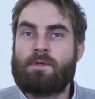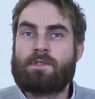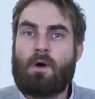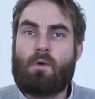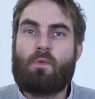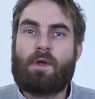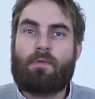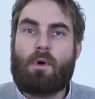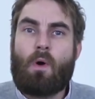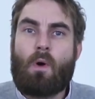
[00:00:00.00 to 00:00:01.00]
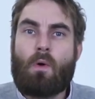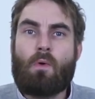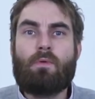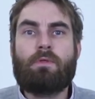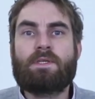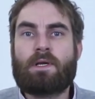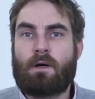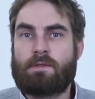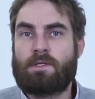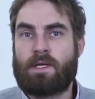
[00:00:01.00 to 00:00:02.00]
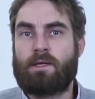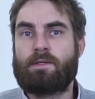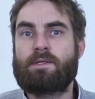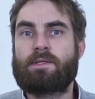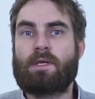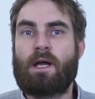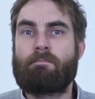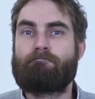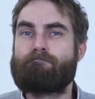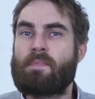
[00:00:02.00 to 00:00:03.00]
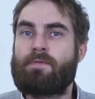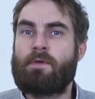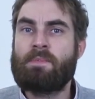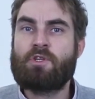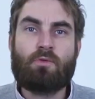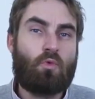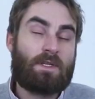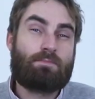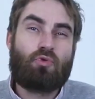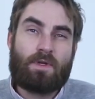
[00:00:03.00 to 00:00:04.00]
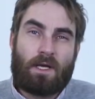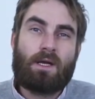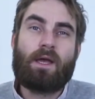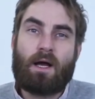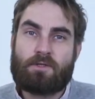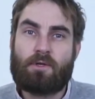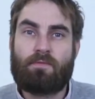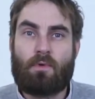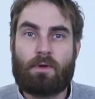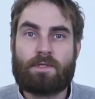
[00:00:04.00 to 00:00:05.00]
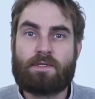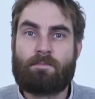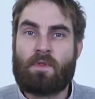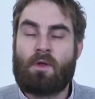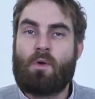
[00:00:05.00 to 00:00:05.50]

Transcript: So with all these continents, um, the mission was pretty clear actually for us.